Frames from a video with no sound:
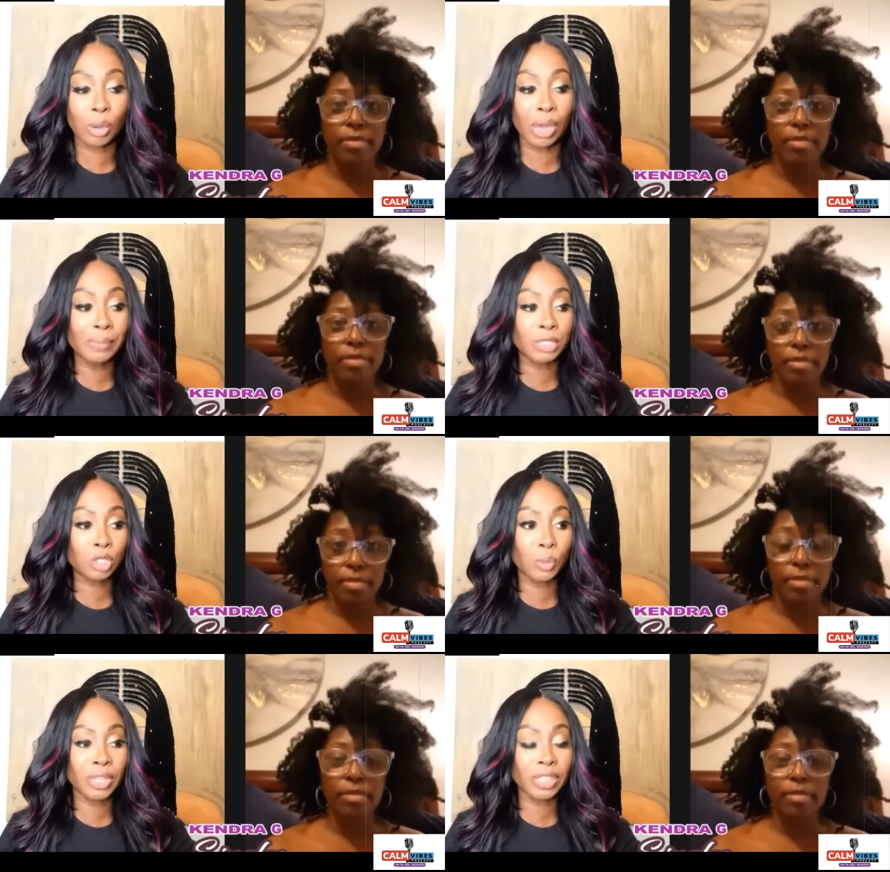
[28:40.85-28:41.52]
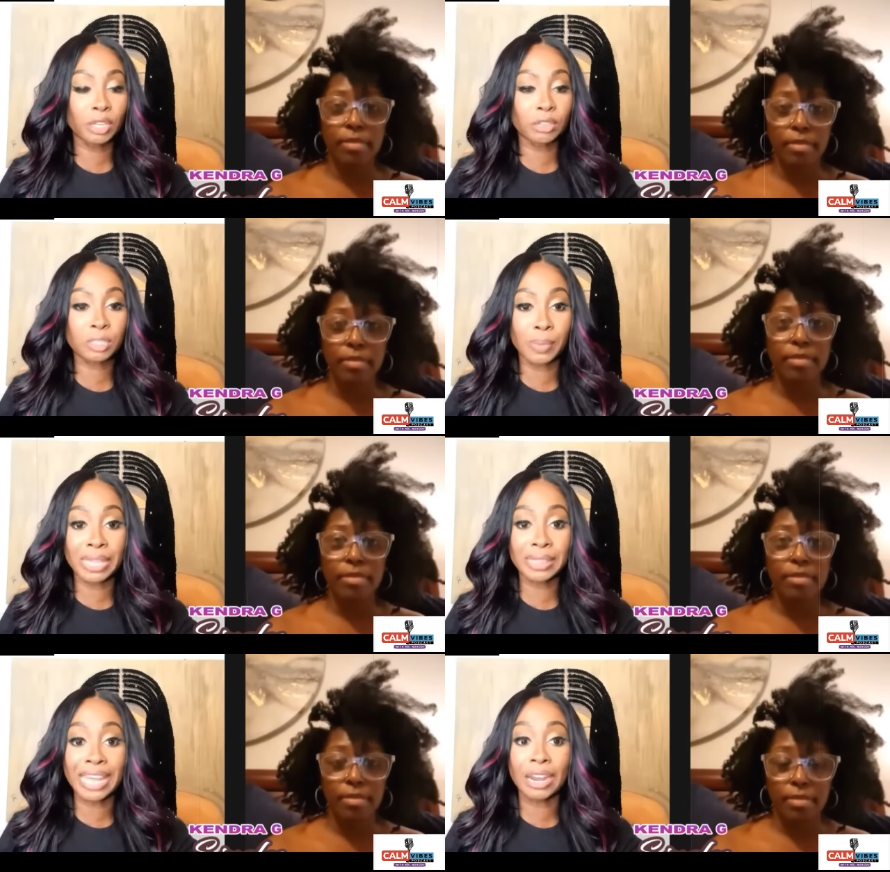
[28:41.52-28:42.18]
Speaker 1: So I'm assuming there's
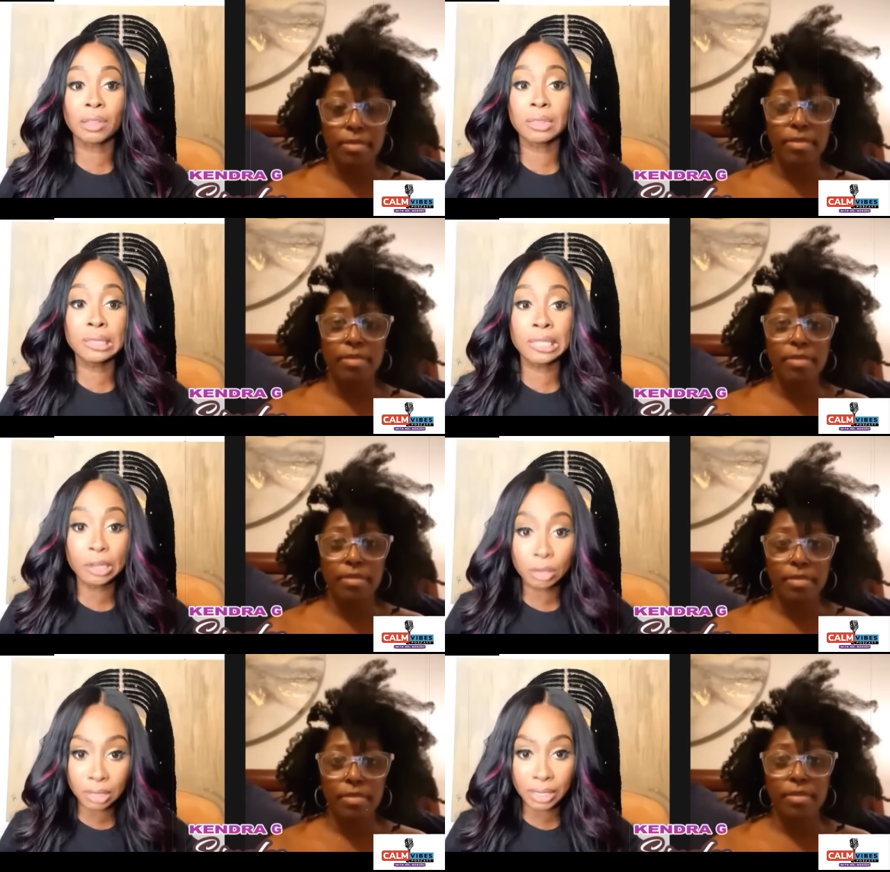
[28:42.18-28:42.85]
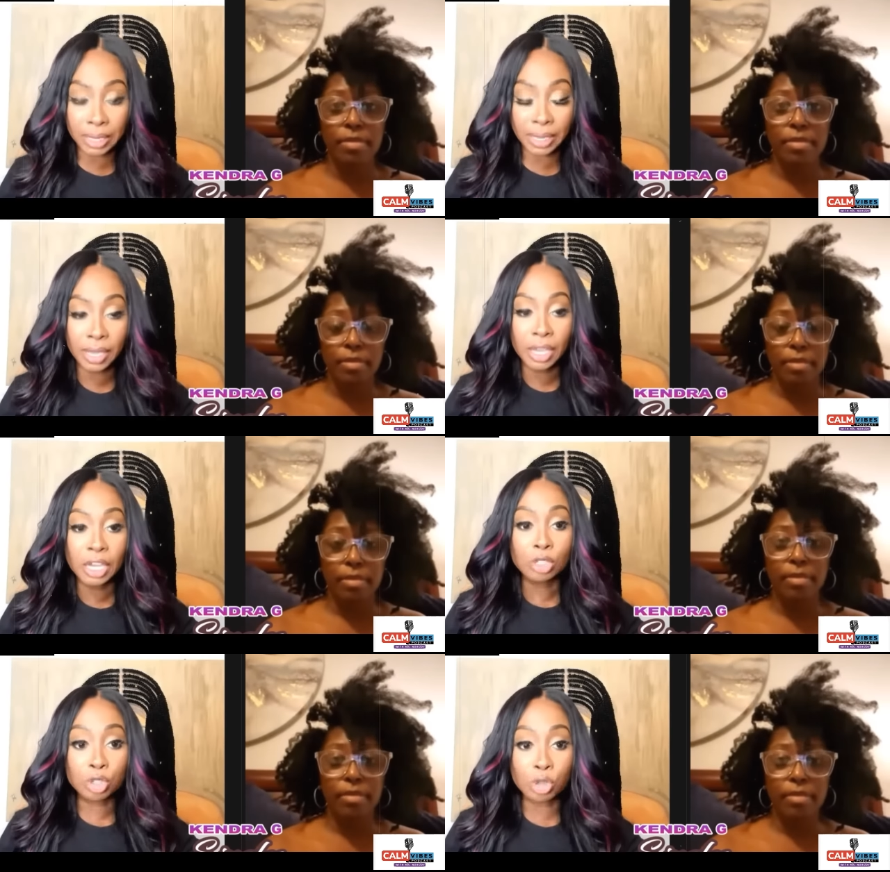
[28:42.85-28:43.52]
men that are literally
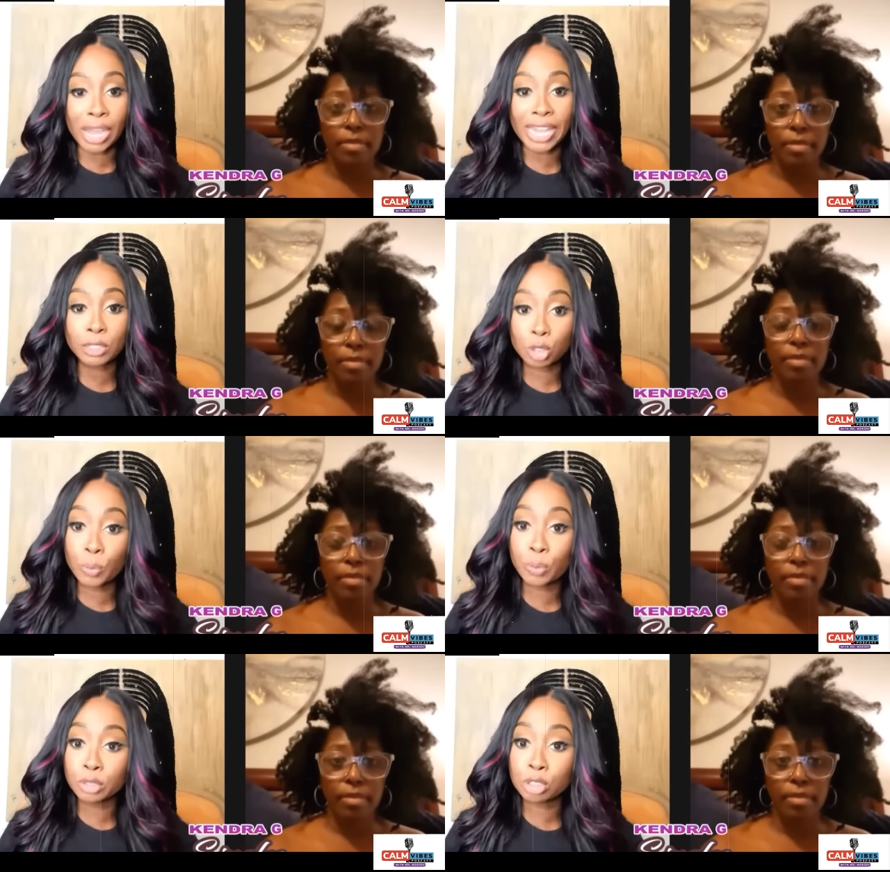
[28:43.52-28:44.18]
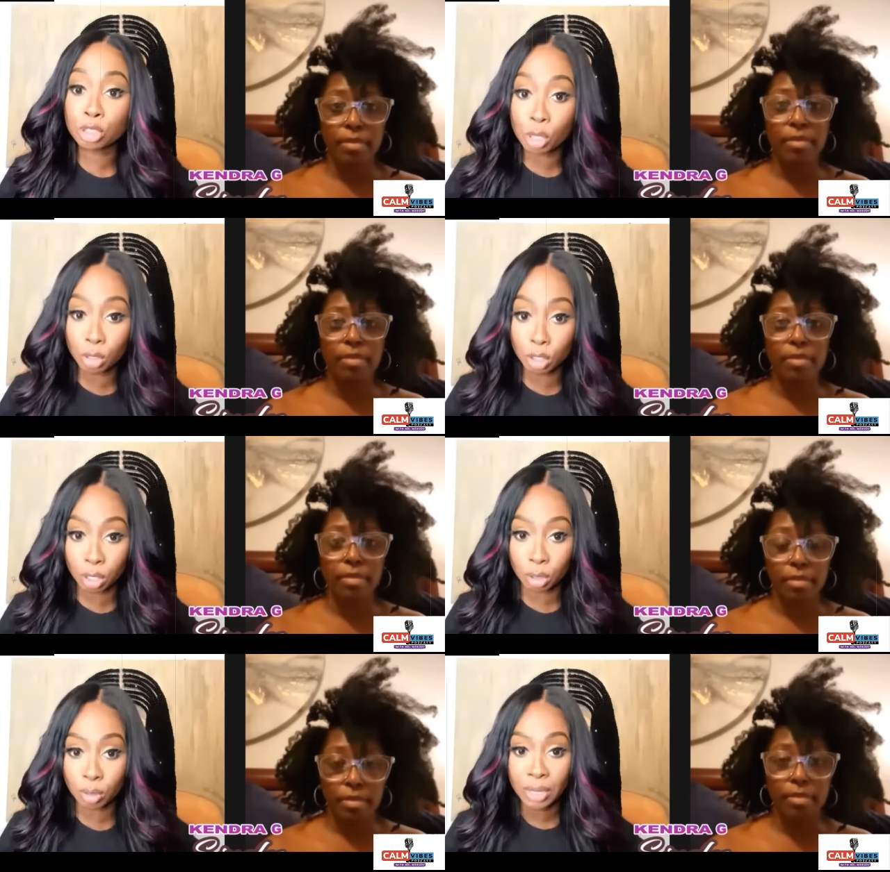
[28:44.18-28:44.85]
trying to pursue
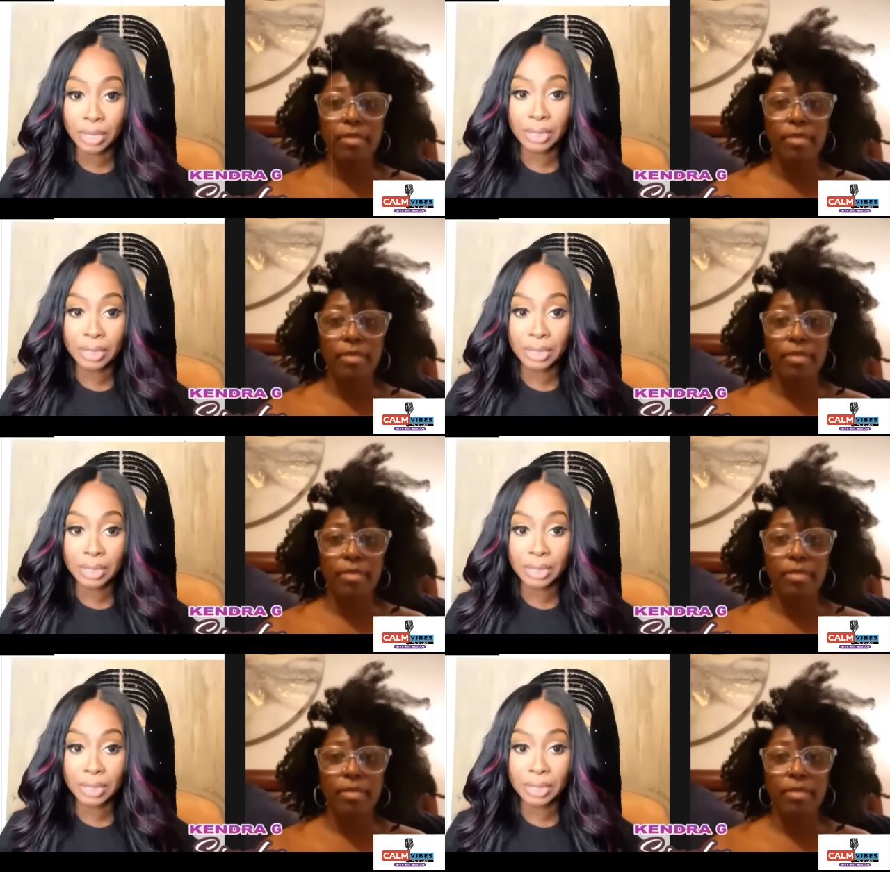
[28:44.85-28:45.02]
you,